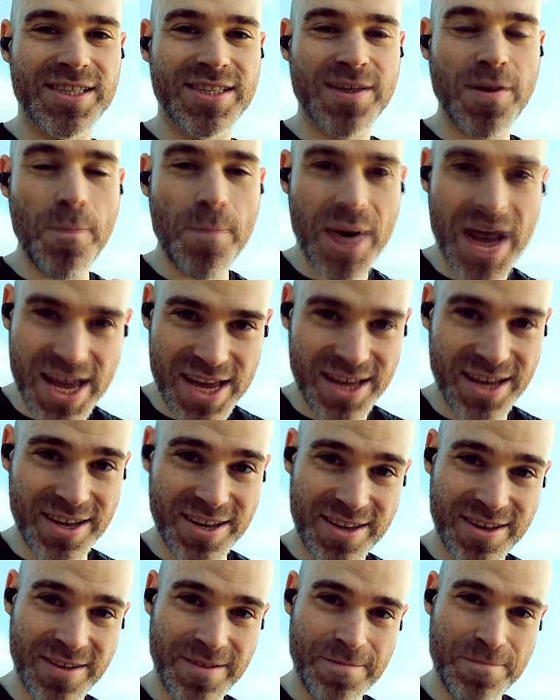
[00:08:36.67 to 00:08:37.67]
to make
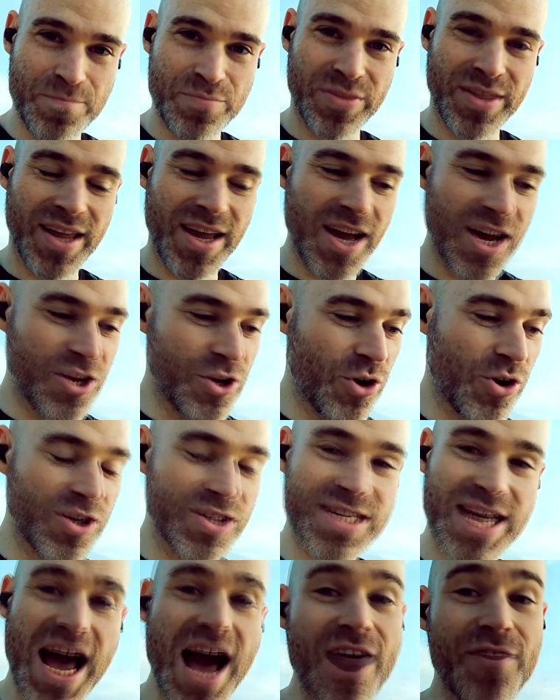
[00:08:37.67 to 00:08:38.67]
in
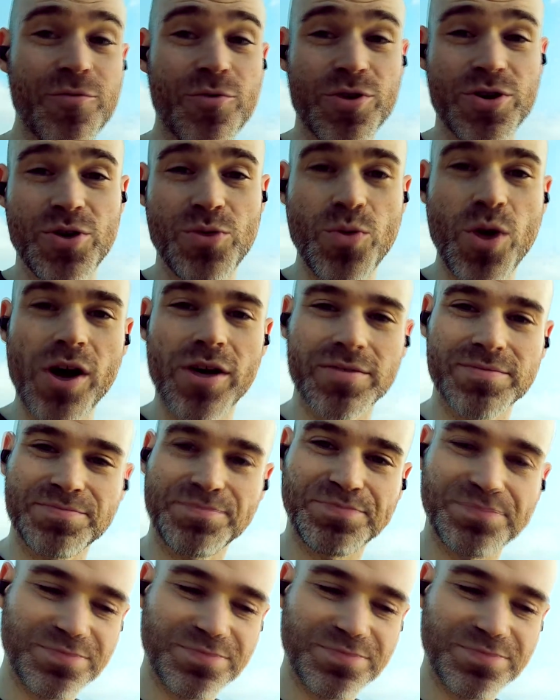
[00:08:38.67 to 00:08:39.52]
order to have what you want?